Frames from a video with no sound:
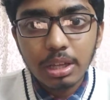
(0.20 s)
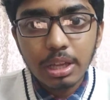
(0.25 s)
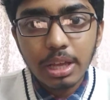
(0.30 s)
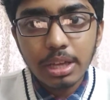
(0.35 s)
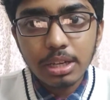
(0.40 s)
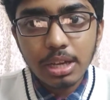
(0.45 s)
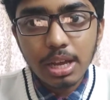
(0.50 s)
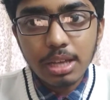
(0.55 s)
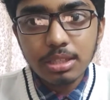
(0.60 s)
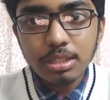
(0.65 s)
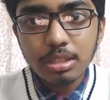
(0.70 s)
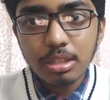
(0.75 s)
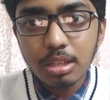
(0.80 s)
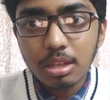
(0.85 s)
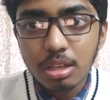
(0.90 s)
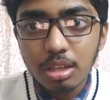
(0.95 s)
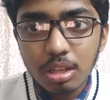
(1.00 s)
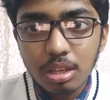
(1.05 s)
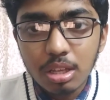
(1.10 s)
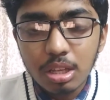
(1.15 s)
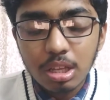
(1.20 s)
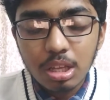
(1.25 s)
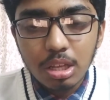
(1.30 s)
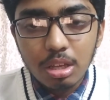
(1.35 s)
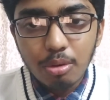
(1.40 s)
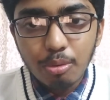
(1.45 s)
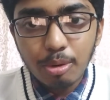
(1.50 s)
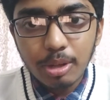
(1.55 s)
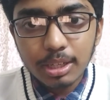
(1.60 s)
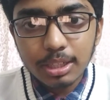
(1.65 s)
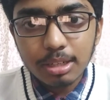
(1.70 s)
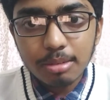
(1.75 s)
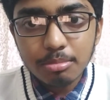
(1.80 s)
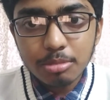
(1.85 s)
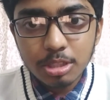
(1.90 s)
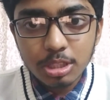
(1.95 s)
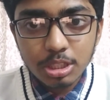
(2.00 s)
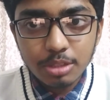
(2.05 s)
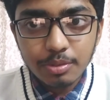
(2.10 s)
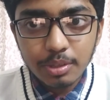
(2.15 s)
Hey guys, welcome
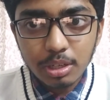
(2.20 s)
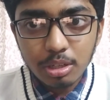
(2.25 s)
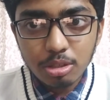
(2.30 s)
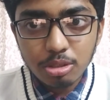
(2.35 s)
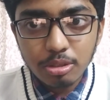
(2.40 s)
to this video.